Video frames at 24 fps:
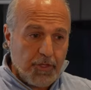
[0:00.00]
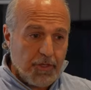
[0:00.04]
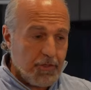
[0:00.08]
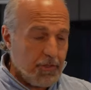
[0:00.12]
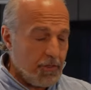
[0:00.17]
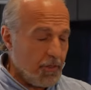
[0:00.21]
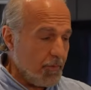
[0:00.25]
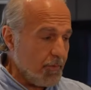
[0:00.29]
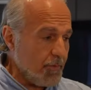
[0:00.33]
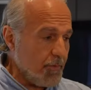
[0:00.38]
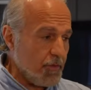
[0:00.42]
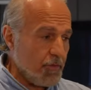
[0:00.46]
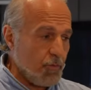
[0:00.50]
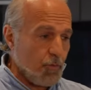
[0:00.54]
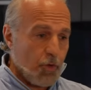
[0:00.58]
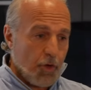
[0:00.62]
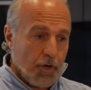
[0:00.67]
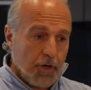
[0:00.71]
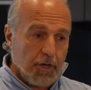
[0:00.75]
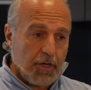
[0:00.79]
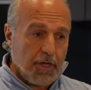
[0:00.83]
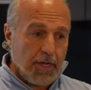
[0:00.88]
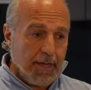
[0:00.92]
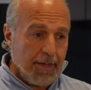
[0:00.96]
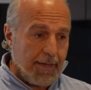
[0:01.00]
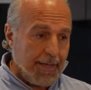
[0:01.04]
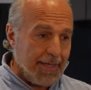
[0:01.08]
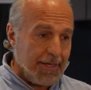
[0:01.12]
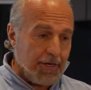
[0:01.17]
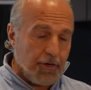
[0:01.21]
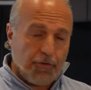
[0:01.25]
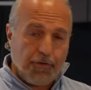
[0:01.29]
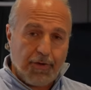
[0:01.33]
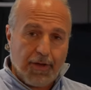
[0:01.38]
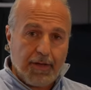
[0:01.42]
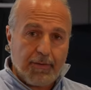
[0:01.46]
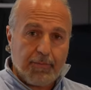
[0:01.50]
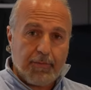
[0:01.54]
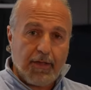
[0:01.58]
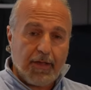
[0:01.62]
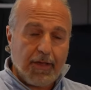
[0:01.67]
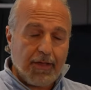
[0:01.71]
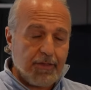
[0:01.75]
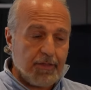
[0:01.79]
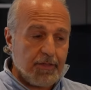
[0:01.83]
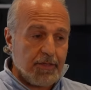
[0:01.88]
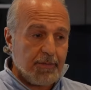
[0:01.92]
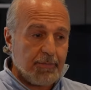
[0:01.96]
systems integrate
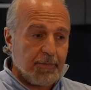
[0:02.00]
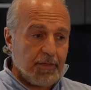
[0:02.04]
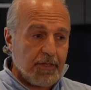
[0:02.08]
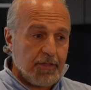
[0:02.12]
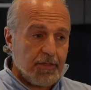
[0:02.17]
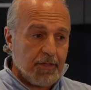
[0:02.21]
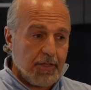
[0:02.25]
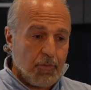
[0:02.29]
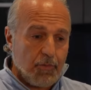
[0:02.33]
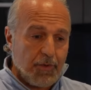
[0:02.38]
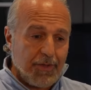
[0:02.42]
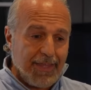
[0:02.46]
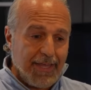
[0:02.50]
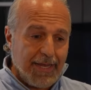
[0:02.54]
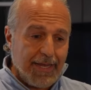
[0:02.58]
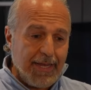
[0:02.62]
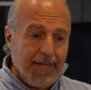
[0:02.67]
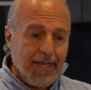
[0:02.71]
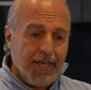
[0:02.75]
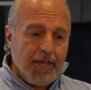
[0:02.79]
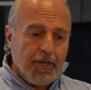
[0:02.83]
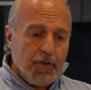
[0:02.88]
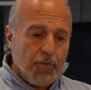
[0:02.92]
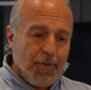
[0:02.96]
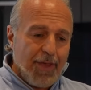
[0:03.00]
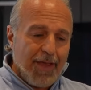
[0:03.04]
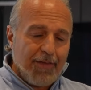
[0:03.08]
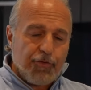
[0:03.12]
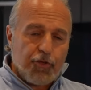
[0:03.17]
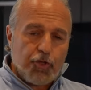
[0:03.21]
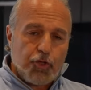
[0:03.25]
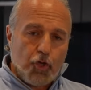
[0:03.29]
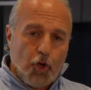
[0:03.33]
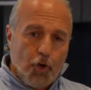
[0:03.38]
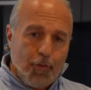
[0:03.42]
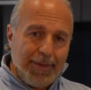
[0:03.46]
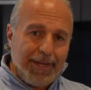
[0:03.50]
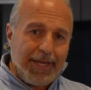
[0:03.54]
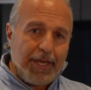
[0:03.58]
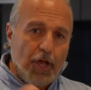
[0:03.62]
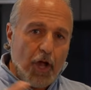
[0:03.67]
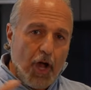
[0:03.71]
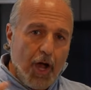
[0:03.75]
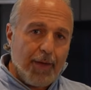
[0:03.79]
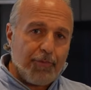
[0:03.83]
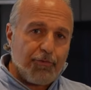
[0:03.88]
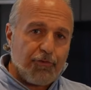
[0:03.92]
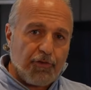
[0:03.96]
seamlessly with it. We have so many
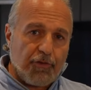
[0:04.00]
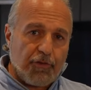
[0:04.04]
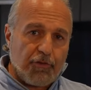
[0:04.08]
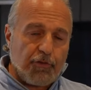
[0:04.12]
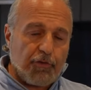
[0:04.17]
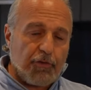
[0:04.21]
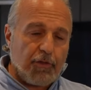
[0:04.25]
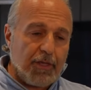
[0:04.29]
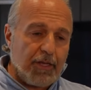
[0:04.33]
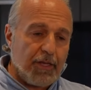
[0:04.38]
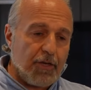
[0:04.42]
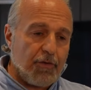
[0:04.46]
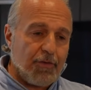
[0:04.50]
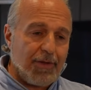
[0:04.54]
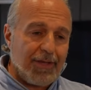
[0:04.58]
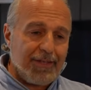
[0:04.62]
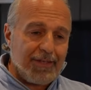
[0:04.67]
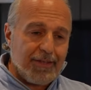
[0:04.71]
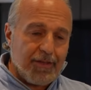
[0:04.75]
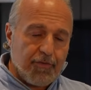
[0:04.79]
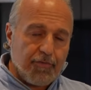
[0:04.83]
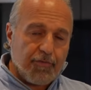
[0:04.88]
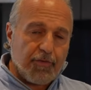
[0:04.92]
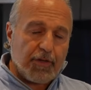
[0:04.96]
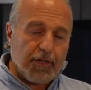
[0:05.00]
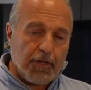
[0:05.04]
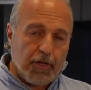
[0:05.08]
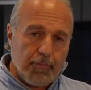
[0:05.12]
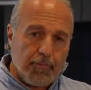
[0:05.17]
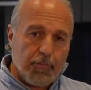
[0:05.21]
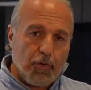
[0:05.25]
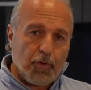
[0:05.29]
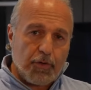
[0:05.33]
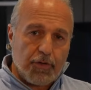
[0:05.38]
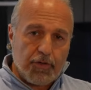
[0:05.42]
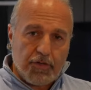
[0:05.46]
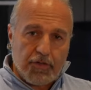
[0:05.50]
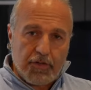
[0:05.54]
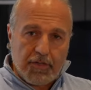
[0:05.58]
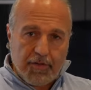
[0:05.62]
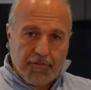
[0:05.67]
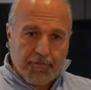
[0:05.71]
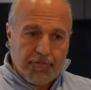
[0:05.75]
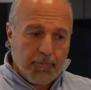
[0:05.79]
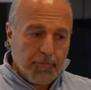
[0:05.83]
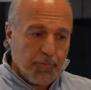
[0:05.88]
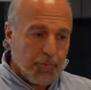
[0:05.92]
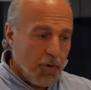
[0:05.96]
options to integrate different components and
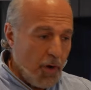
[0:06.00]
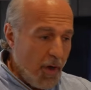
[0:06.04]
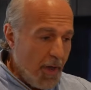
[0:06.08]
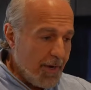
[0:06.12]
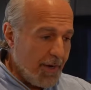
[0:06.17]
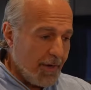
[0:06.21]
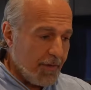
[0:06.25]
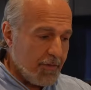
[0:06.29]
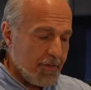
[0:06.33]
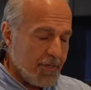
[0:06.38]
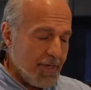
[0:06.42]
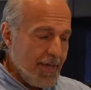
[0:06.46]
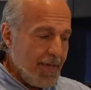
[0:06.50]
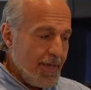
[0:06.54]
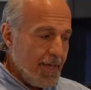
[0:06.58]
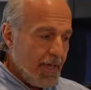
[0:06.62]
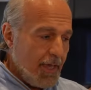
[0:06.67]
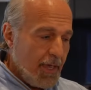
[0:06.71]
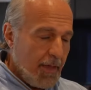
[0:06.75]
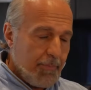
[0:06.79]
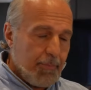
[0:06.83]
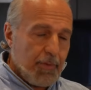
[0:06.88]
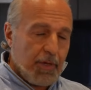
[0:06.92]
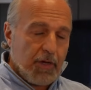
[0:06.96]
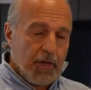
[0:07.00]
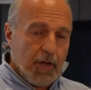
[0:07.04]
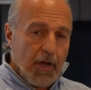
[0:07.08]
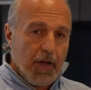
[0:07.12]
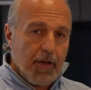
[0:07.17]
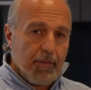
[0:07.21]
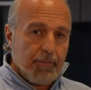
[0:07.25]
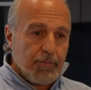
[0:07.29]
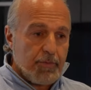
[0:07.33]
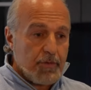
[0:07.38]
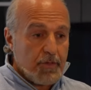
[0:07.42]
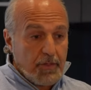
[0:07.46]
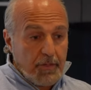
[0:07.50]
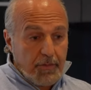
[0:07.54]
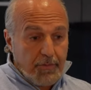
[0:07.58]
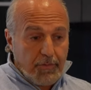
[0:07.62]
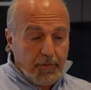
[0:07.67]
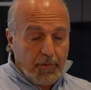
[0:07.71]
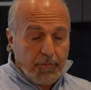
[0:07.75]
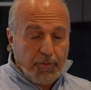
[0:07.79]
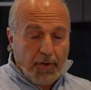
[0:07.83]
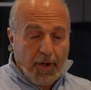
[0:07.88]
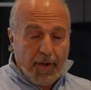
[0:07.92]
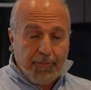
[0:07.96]
different products. It becomes
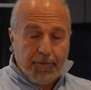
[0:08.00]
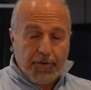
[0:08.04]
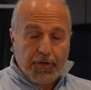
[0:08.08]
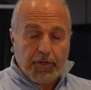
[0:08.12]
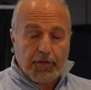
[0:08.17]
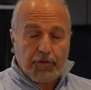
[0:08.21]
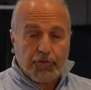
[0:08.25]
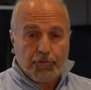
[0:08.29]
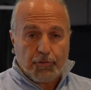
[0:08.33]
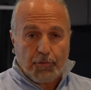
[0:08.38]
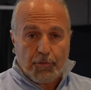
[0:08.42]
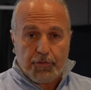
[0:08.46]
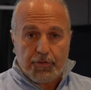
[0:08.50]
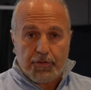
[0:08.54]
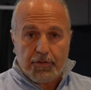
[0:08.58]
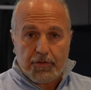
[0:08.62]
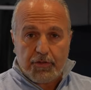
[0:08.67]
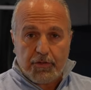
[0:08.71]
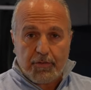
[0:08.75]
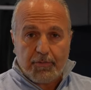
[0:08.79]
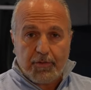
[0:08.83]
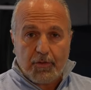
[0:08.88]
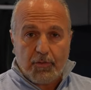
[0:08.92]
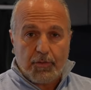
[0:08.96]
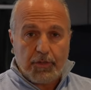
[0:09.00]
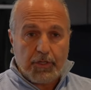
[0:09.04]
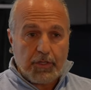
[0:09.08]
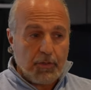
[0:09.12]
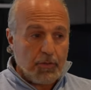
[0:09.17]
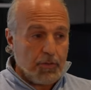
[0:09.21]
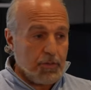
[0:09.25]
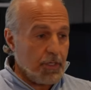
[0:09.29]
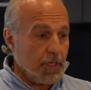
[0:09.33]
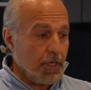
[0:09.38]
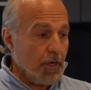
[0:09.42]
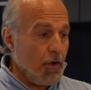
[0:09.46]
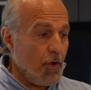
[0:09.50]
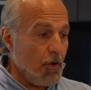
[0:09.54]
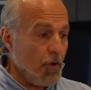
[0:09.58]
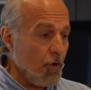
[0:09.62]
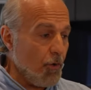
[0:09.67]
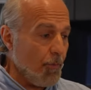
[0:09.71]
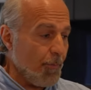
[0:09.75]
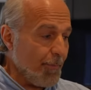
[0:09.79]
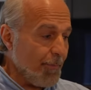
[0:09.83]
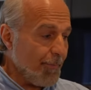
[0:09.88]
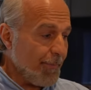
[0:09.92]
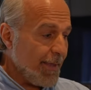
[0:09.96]
the primary control system that we use in a
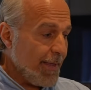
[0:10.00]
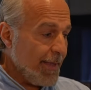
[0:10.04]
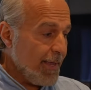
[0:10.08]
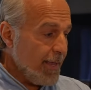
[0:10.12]
home.